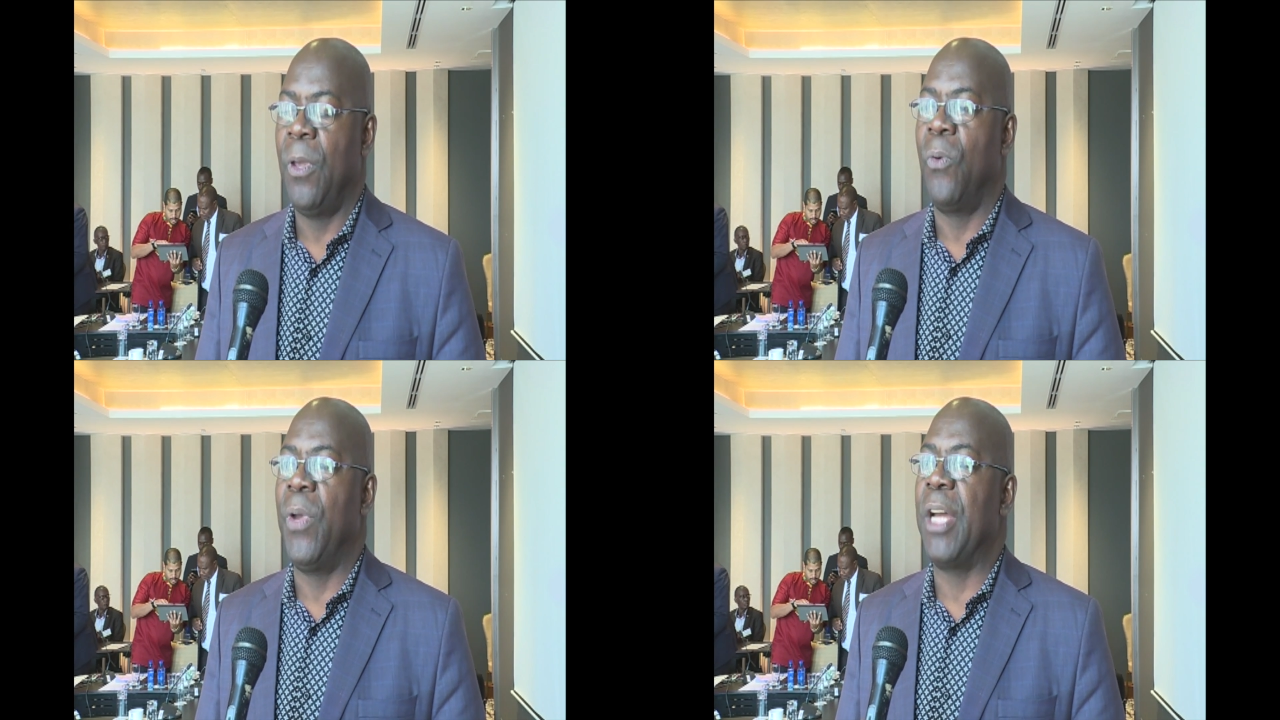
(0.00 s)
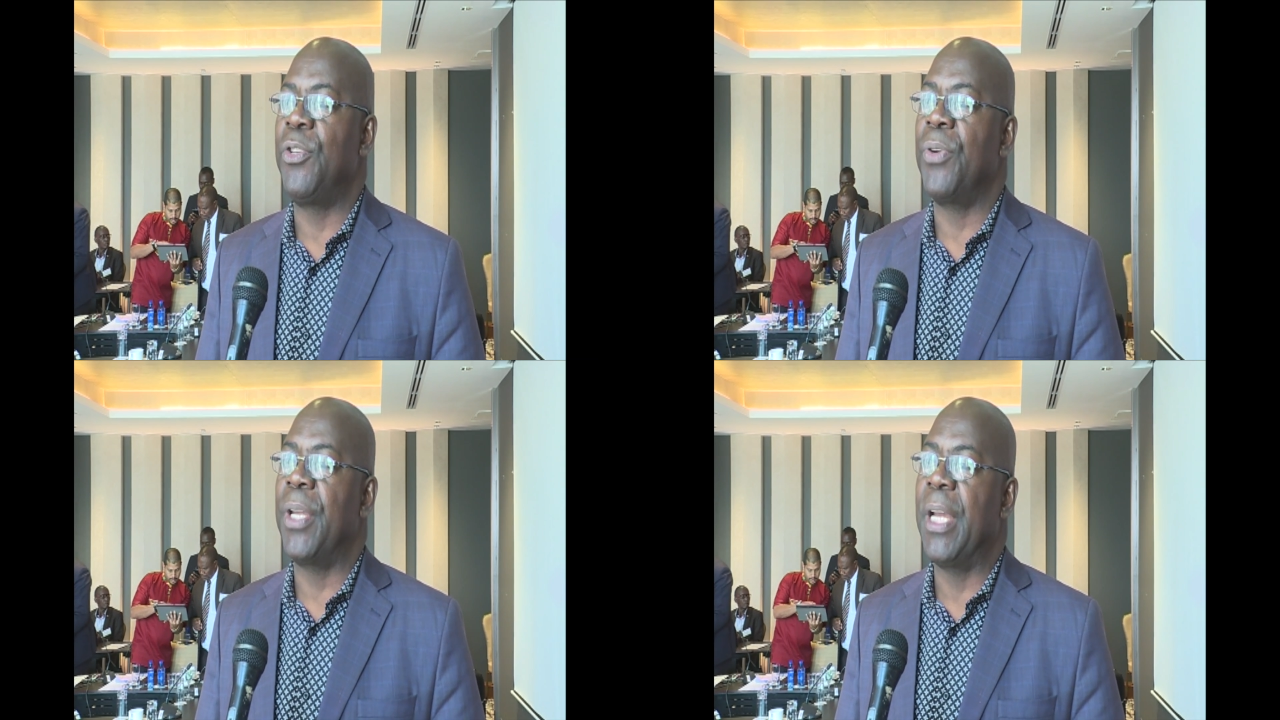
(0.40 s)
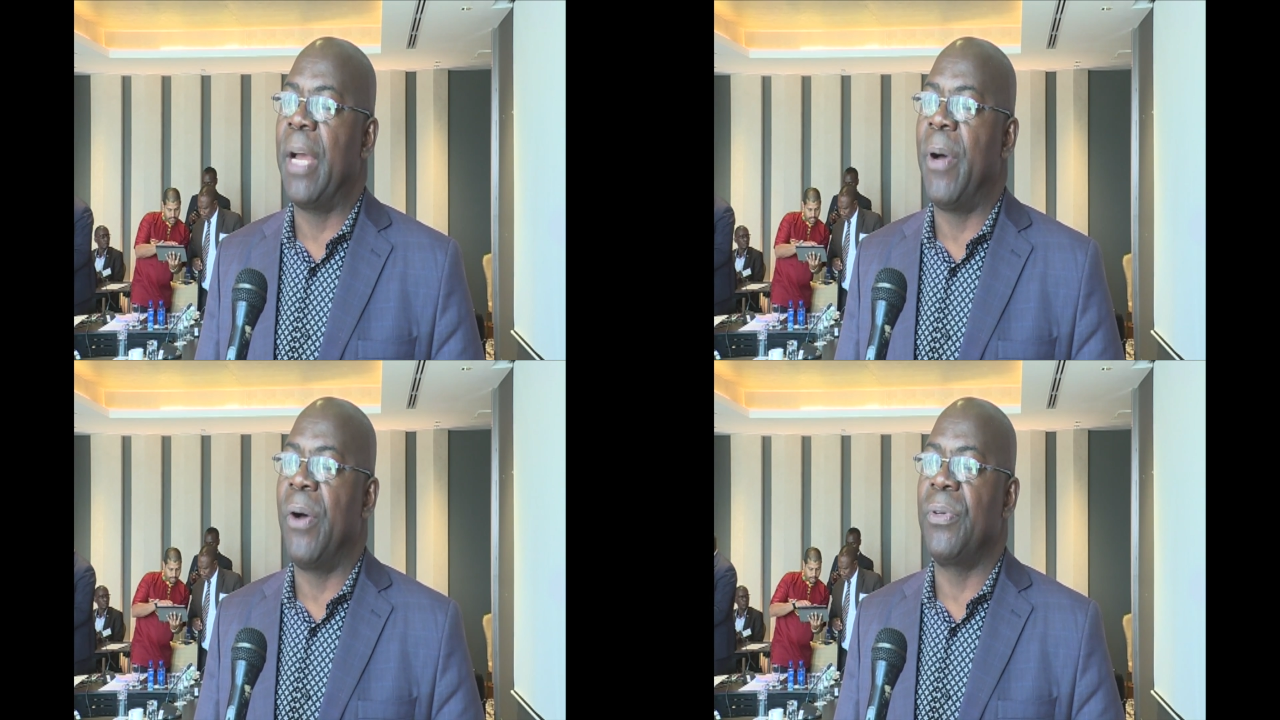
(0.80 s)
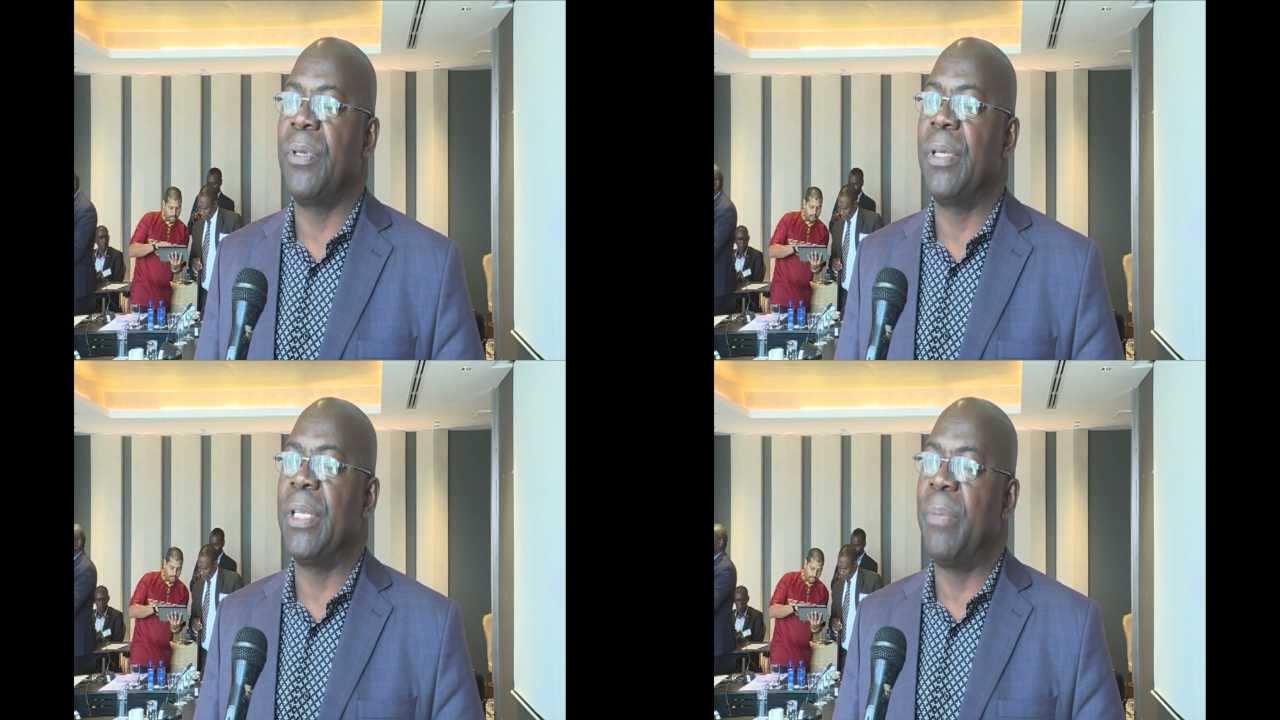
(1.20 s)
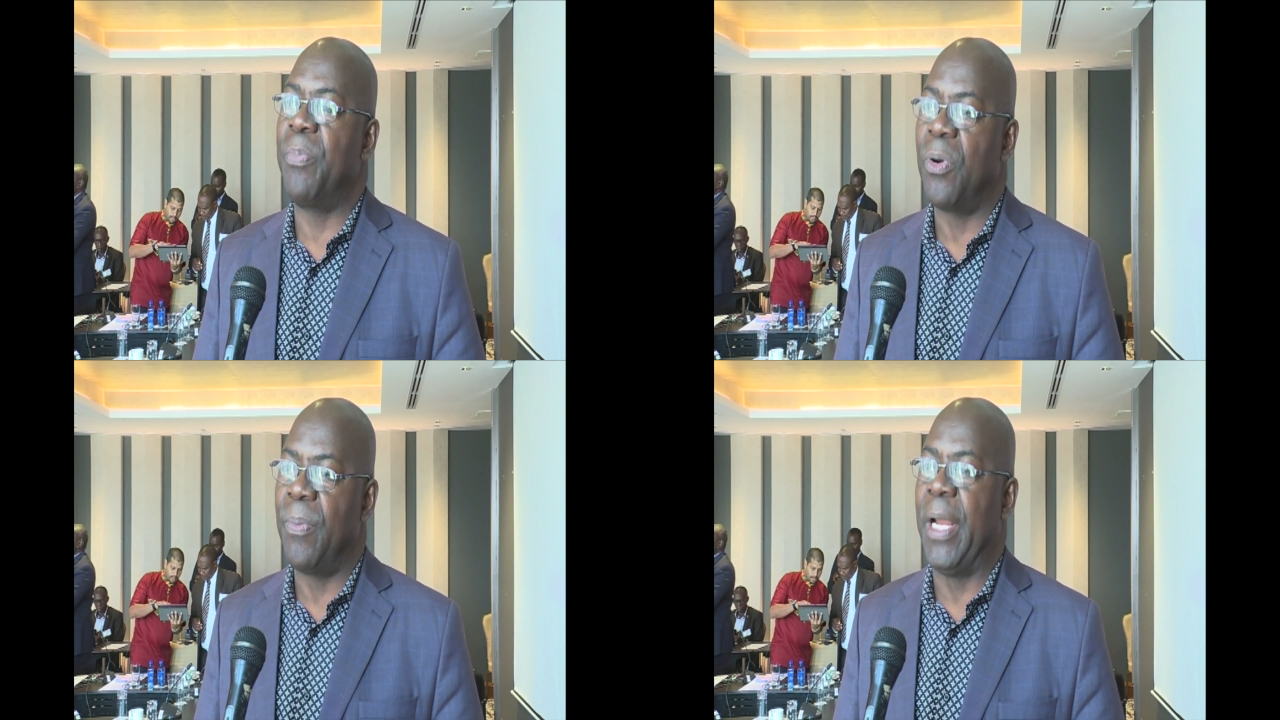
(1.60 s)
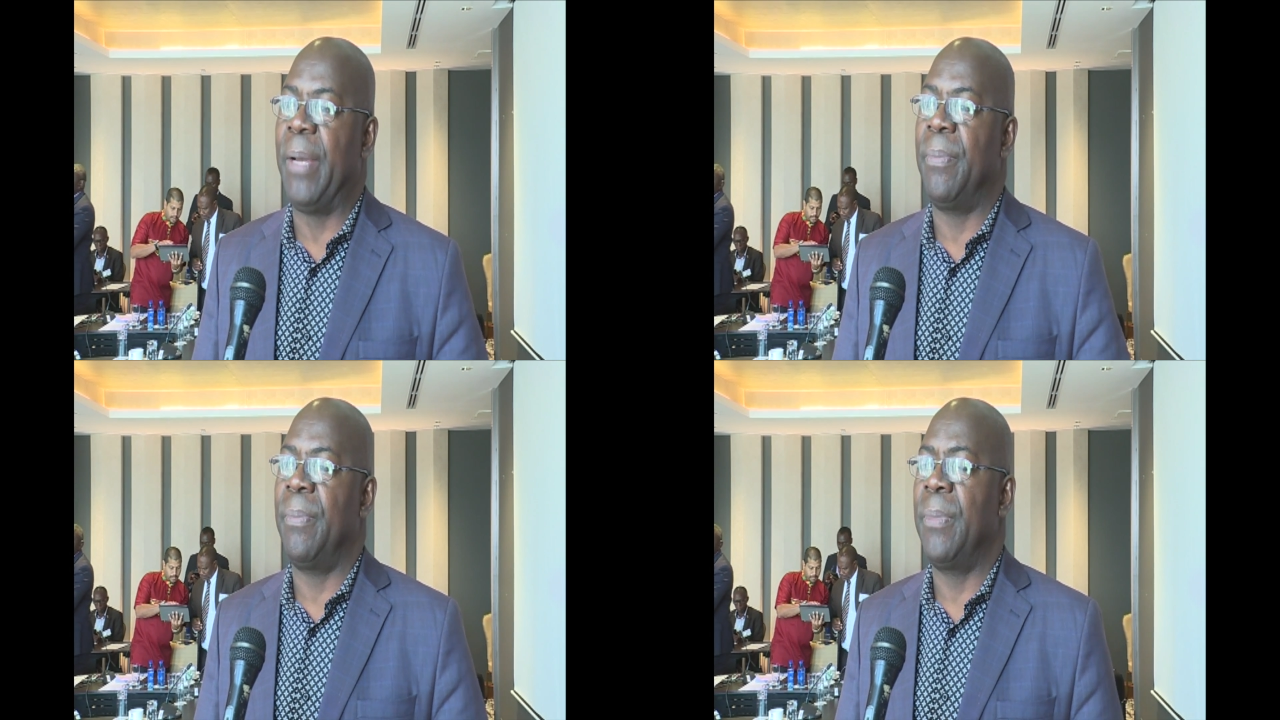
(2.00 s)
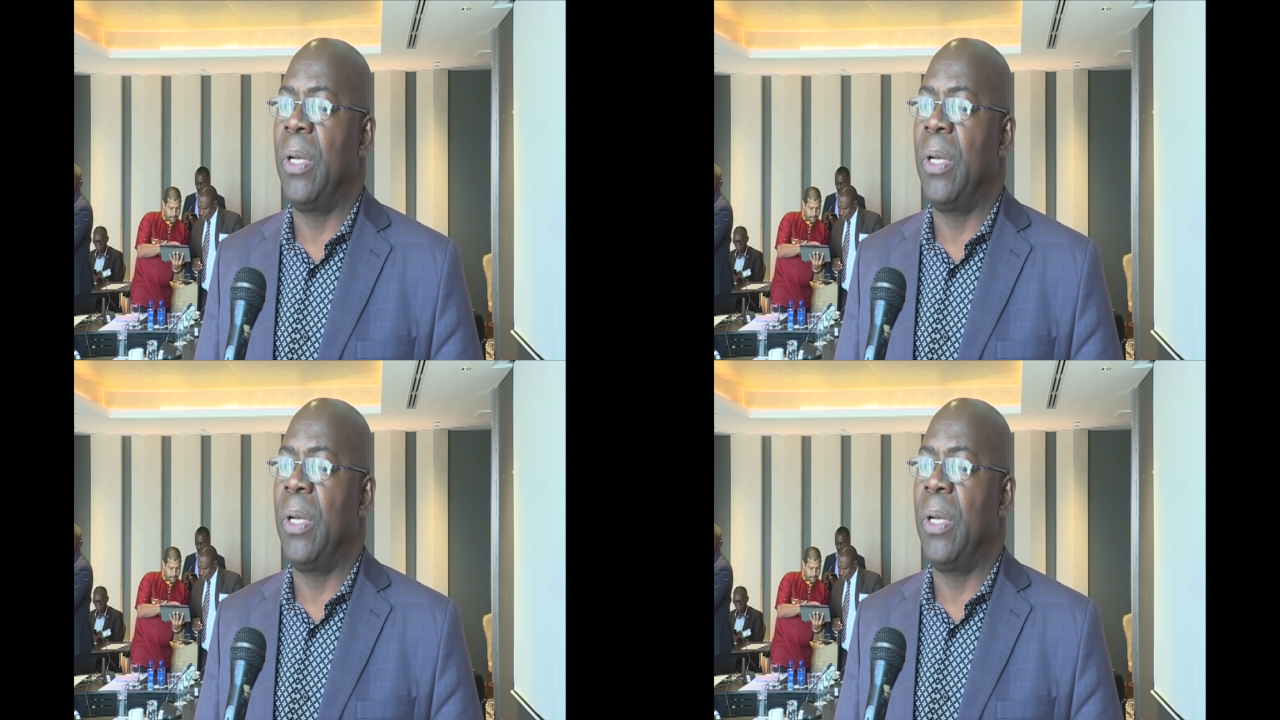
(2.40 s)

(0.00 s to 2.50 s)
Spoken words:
We are talking about the problem